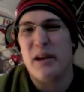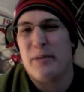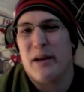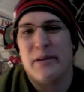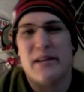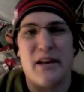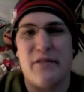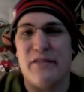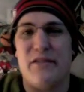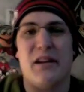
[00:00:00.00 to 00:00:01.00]
probably 10 or
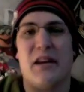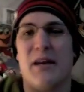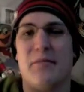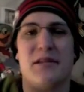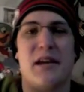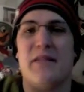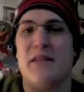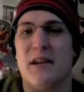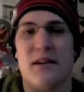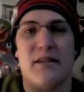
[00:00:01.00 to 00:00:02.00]
15 games to end the
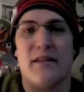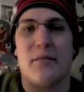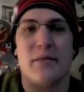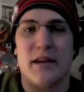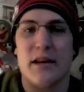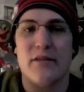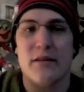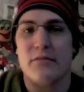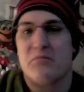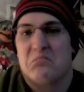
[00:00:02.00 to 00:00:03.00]
year, and that'll be the end of it.
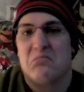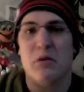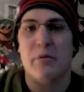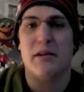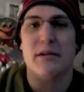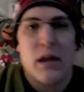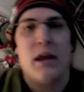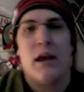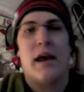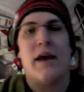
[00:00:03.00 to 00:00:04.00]
No big deal.
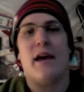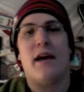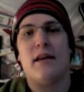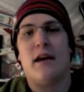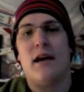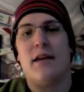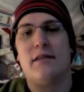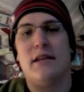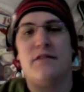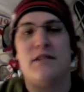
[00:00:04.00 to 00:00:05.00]
And uh, the
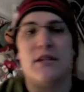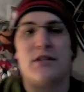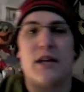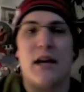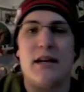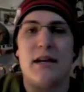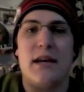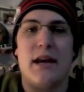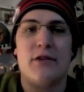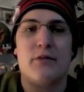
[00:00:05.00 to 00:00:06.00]
Leafs dished uh,
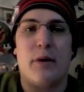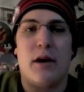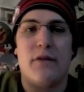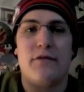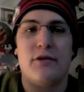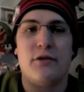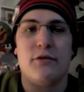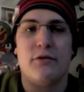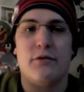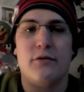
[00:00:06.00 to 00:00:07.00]
Nicky Antropov
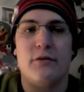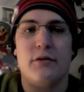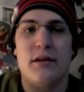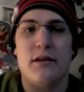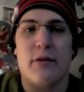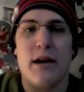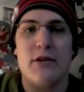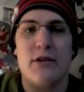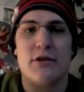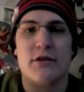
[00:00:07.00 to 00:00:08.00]
to the
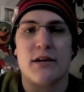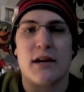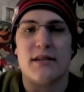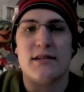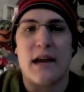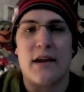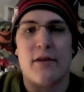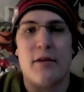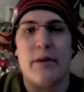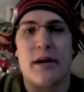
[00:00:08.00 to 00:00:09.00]
Rangers. They got a second
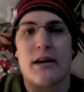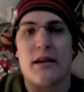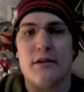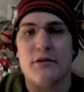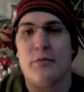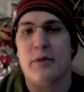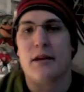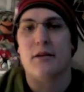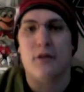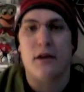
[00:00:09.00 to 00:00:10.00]
round pick and a conditional pick
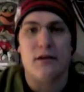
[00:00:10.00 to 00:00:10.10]
in, uh, in